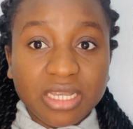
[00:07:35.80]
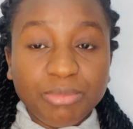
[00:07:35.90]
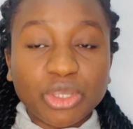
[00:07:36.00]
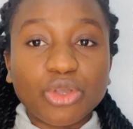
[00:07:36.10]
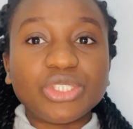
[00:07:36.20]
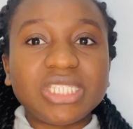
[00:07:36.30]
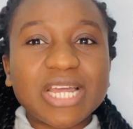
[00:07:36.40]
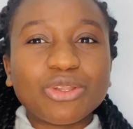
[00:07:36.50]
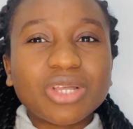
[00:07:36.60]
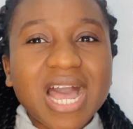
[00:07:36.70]
because they are
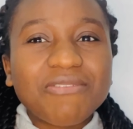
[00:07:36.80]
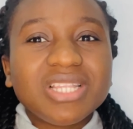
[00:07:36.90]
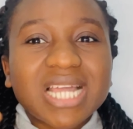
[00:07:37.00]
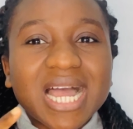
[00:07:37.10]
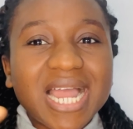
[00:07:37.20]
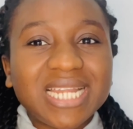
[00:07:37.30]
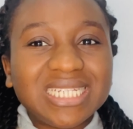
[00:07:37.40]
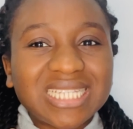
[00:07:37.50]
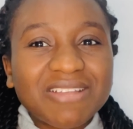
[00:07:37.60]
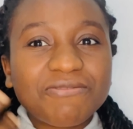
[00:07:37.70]
not having that hide
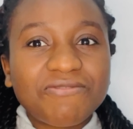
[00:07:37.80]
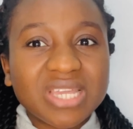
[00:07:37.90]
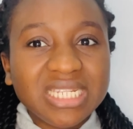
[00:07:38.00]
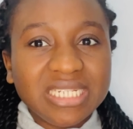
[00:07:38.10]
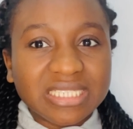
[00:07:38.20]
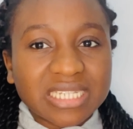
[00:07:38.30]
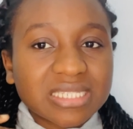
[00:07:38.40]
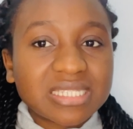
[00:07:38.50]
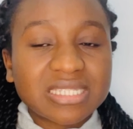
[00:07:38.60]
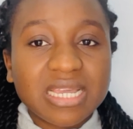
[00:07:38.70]
and that feeling
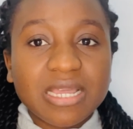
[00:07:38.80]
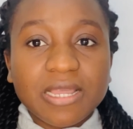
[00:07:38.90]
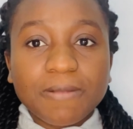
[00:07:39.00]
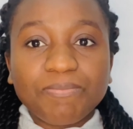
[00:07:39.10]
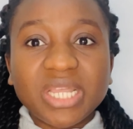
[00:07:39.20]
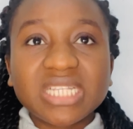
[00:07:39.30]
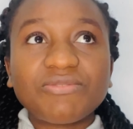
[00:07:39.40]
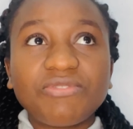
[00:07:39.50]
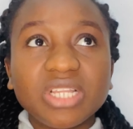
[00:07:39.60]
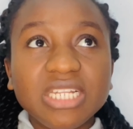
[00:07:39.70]
that that
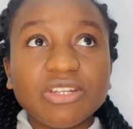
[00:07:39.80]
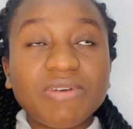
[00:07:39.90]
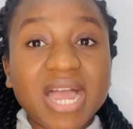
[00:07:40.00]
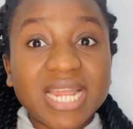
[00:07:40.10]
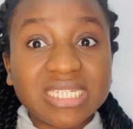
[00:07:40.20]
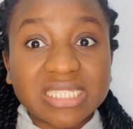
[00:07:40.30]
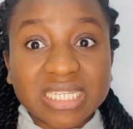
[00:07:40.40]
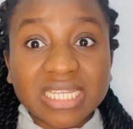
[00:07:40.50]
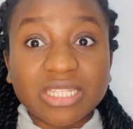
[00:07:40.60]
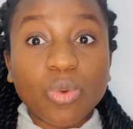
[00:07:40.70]
feeling of hide and
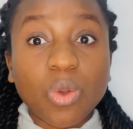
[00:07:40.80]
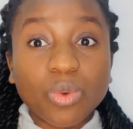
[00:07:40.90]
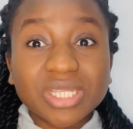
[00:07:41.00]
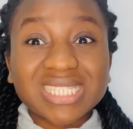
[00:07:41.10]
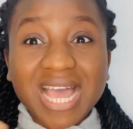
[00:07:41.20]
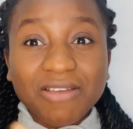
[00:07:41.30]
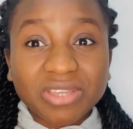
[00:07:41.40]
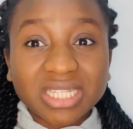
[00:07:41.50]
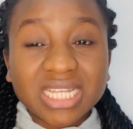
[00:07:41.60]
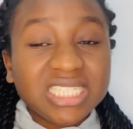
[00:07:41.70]
seek they were once
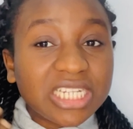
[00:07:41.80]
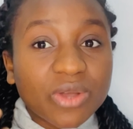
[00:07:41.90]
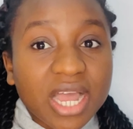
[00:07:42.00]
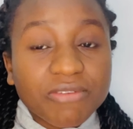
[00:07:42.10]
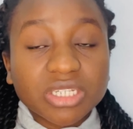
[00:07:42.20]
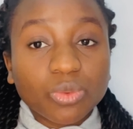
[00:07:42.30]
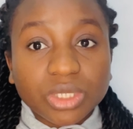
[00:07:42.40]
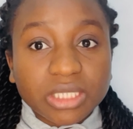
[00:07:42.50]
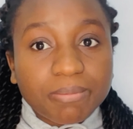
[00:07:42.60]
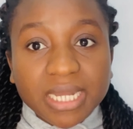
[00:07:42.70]
having they're not having it with
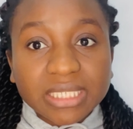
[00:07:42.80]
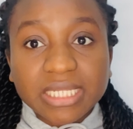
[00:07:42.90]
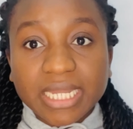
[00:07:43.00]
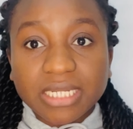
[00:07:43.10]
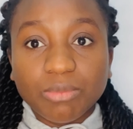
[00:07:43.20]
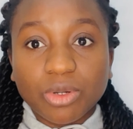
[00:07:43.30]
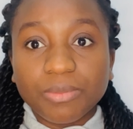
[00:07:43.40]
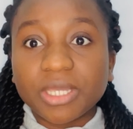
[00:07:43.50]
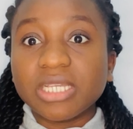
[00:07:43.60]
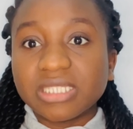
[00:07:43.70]
their partner anymore
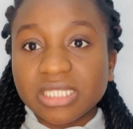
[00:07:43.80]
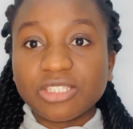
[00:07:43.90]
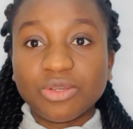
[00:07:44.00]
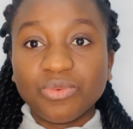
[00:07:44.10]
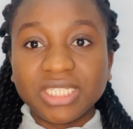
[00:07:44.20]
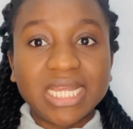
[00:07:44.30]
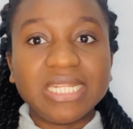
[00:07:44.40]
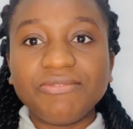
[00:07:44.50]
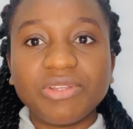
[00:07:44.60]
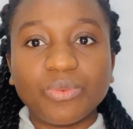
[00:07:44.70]
because this is someone they are
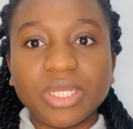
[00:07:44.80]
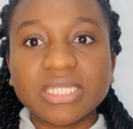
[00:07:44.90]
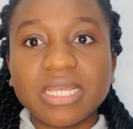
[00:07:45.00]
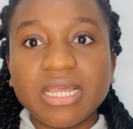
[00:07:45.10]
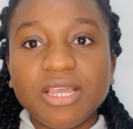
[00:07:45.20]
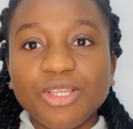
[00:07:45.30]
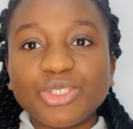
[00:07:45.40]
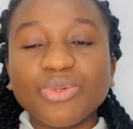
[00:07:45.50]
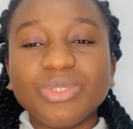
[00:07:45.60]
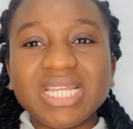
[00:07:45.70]
living with
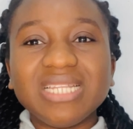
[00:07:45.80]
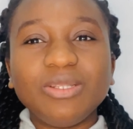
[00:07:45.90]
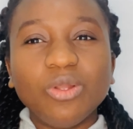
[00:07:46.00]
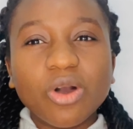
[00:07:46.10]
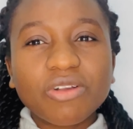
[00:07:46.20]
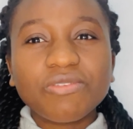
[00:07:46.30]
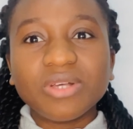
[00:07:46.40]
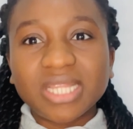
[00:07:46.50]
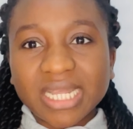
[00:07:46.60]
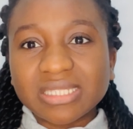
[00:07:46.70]
so they long for
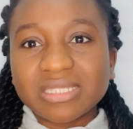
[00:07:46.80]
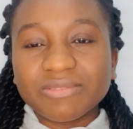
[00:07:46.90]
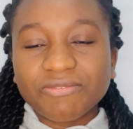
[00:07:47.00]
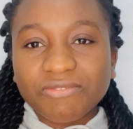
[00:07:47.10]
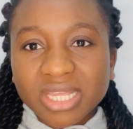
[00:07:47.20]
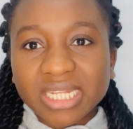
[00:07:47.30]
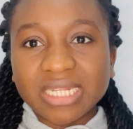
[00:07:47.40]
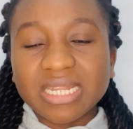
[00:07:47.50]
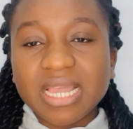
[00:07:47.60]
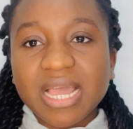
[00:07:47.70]
that
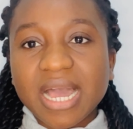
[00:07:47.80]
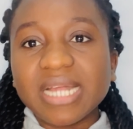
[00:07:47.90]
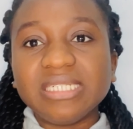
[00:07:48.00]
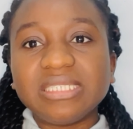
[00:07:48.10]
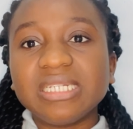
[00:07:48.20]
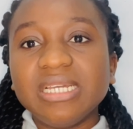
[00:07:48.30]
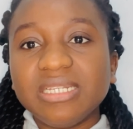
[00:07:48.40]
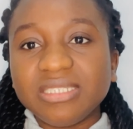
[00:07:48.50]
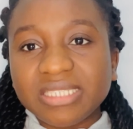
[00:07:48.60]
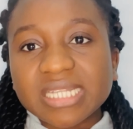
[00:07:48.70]
feeling and
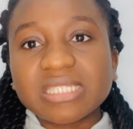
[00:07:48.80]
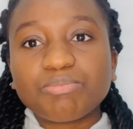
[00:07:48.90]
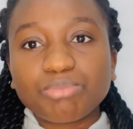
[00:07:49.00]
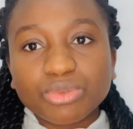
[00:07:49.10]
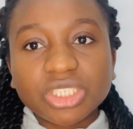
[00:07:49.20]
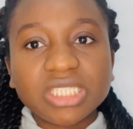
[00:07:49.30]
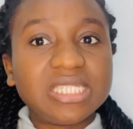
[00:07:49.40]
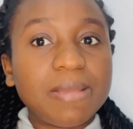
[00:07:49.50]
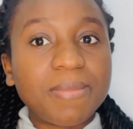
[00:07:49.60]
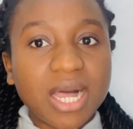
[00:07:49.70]
that pushes
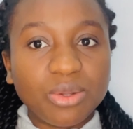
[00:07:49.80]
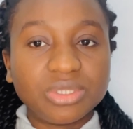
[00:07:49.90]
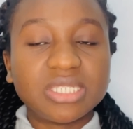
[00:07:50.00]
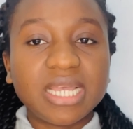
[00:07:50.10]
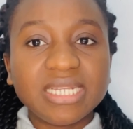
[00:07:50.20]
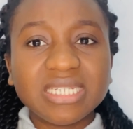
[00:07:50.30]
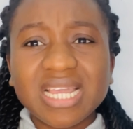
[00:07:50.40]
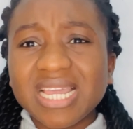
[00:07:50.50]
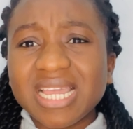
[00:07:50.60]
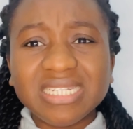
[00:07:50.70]
them outside
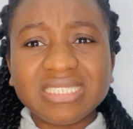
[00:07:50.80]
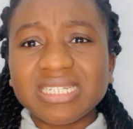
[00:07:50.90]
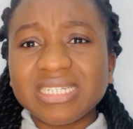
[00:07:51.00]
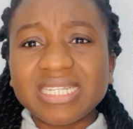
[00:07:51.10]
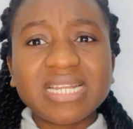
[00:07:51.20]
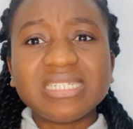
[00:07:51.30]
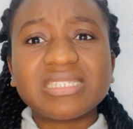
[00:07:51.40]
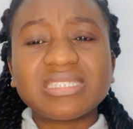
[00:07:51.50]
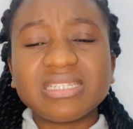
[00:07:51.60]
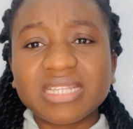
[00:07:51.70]
and that
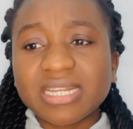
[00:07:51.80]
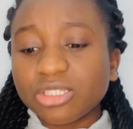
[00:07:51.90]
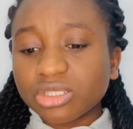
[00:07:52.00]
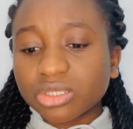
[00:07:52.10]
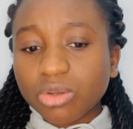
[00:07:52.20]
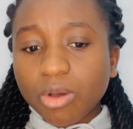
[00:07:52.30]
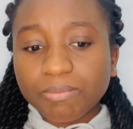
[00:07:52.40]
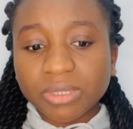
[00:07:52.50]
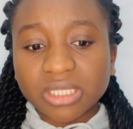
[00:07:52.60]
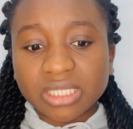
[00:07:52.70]
is that is
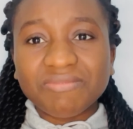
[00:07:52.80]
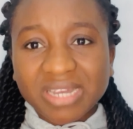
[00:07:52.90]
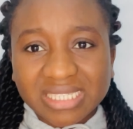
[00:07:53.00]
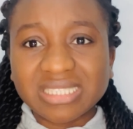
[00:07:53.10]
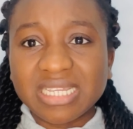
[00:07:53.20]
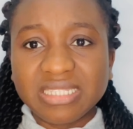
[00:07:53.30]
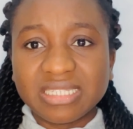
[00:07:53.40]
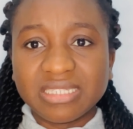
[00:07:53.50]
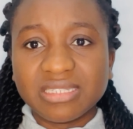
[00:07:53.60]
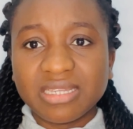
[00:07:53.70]
completely
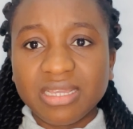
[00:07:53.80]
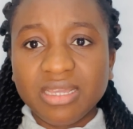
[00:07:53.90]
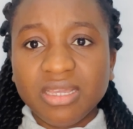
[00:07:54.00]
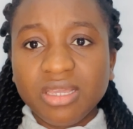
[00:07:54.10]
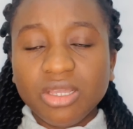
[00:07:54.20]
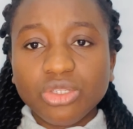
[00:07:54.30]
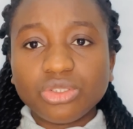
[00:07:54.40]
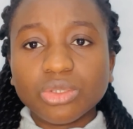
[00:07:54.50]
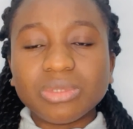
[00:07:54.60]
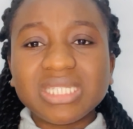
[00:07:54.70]
devastating
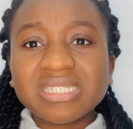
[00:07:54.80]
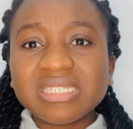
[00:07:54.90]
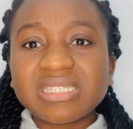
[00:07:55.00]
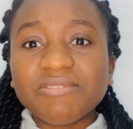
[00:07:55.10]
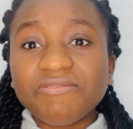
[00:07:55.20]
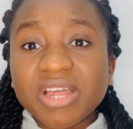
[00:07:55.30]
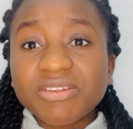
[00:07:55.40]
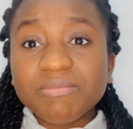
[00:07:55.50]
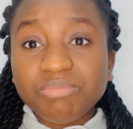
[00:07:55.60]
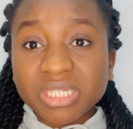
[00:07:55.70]
so this is a
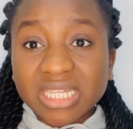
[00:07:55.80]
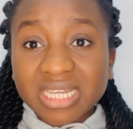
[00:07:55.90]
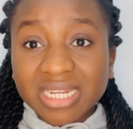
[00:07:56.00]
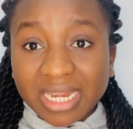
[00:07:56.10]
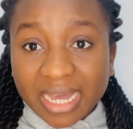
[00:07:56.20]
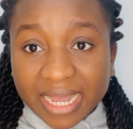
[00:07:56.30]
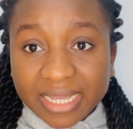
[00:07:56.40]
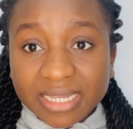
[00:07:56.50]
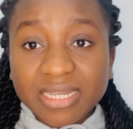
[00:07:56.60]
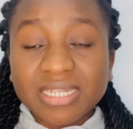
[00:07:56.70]
very big
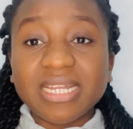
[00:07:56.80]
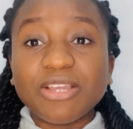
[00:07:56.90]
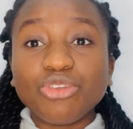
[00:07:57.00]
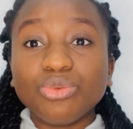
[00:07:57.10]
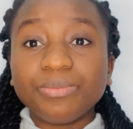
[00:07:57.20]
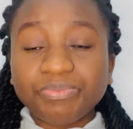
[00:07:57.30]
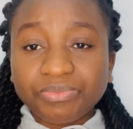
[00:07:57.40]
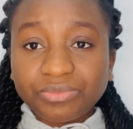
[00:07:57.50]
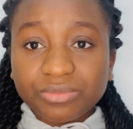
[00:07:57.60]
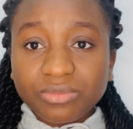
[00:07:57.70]
lie that you
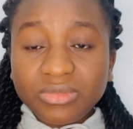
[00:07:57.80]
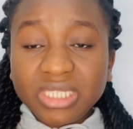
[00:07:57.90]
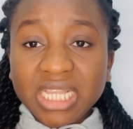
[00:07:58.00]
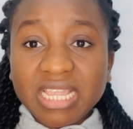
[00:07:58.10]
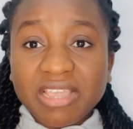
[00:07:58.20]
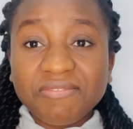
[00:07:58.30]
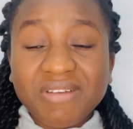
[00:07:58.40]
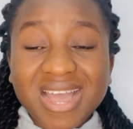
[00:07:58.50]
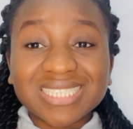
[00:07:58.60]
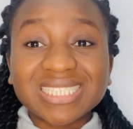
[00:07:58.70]
in
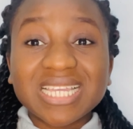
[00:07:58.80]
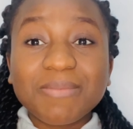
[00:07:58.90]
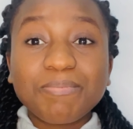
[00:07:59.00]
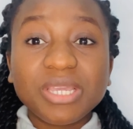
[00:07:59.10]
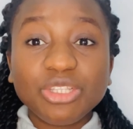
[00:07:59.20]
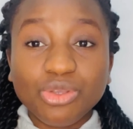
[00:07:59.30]
fact keeping